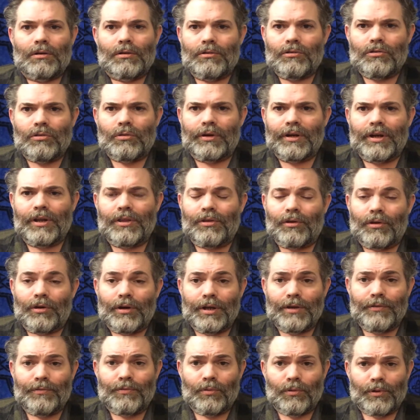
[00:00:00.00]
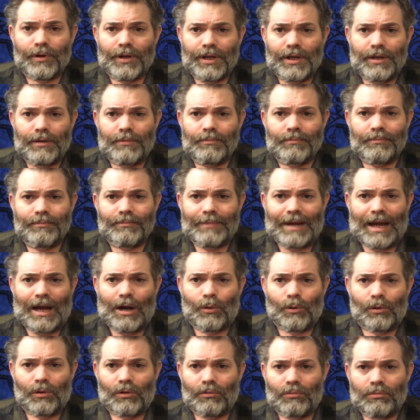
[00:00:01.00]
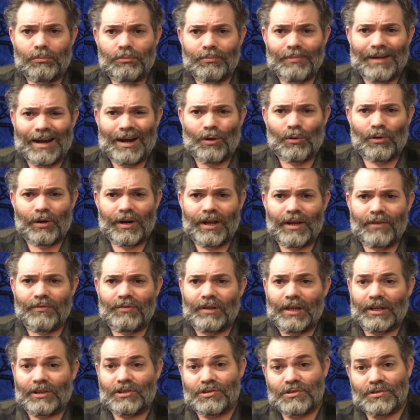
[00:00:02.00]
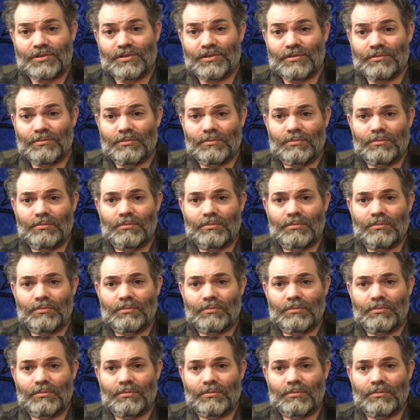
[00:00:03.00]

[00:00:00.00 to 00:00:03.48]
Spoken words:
20, 30, 40 hour and a half lectures,